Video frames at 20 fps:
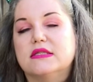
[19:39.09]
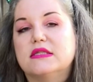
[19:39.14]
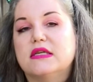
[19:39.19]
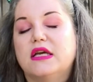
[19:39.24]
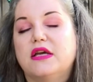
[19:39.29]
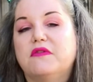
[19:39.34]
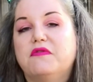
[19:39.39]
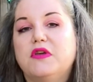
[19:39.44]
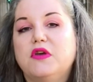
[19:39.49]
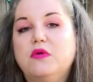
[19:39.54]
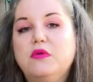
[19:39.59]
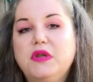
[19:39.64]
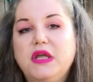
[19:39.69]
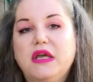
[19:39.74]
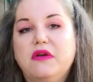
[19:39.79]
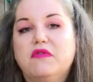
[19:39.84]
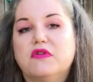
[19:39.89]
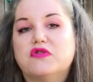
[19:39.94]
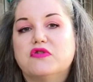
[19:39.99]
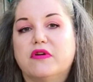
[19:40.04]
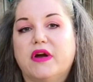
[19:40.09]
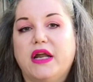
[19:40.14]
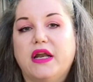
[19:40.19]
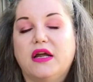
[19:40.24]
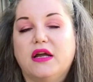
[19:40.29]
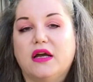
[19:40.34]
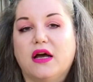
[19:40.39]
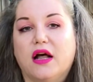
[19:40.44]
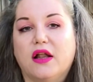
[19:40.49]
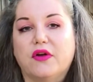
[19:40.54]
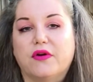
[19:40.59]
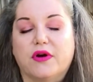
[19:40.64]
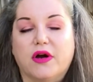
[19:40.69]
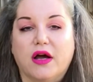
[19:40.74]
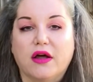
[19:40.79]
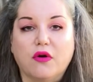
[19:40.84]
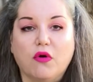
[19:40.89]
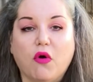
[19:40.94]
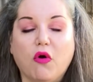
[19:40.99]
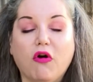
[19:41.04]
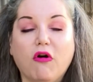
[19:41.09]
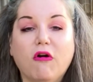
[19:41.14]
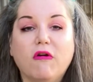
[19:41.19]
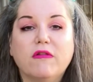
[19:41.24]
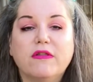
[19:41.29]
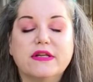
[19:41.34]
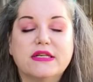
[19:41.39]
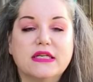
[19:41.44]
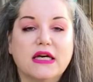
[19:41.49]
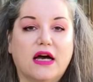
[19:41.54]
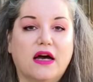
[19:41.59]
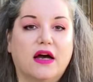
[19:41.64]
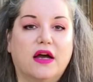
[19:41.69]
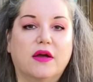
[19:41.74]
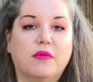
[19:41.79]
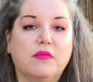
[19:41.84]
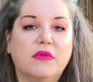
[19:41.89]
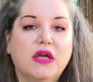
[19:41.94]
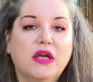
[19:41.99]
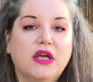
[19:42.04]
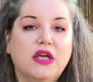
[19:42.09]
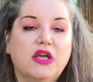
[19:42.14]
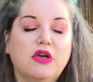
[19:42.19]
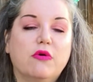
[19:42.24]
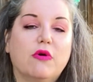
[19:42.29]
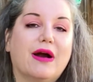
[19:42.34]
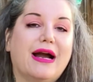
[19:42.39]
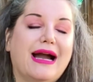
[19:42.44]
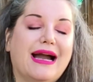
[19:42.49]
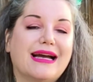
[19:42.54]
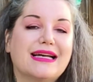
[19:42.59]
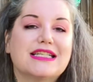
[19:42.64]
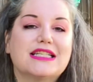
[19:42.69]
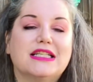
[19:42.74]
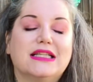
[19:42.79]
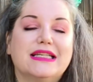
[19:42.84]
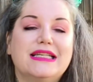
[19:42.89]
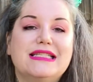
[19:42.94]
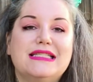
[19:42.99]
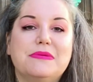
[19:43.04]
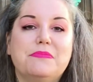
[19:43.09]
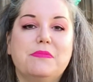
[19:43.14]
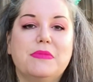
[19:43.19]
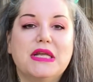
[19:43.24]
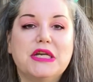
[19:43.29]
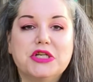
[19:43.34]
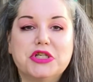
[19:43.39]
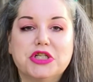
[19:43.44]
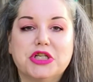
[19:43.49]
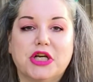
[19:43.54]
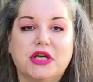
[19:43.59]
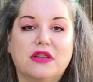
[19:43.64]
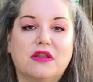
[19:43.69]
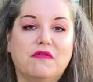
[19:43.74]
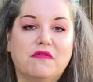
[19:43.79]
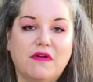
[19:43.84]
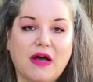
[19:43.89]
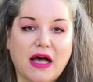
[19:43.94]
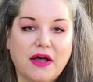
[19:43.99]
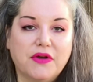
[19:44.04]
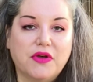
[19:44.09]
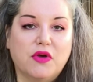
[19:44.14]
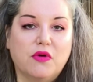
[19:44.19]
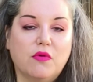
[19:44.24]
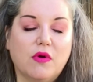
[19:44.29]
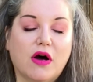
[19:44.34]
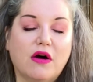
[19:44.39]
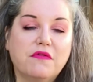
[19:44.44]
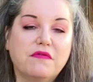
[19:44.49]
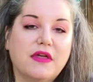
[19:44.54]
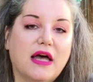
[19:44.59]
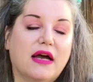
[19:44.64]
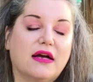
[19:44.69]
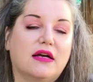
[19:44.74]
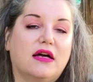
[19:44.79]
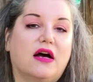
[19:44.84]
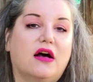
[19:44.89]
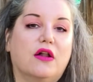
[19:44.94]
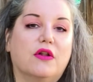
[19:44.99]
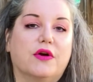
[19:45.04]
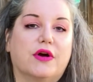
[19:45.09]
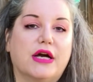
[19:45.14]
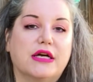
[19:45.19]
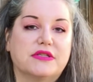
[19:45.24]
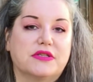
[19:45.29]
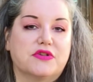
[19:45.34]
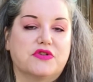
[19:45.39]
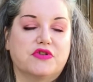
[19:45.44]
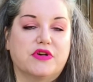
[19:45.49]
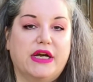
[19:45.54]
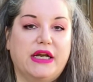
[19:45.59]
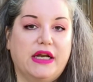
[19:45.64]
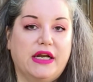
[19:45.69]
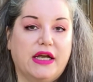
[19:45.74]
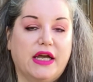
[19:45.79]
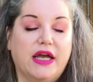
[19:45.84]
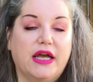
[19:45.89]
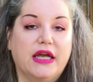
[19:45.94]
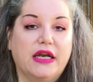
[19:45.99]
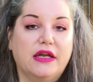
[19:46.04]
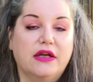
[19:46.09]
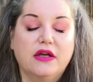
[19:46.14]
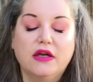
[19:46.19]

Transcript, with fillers: If you leave a training collar on all the time, you are actually diminishing the value of that collar as a training aid.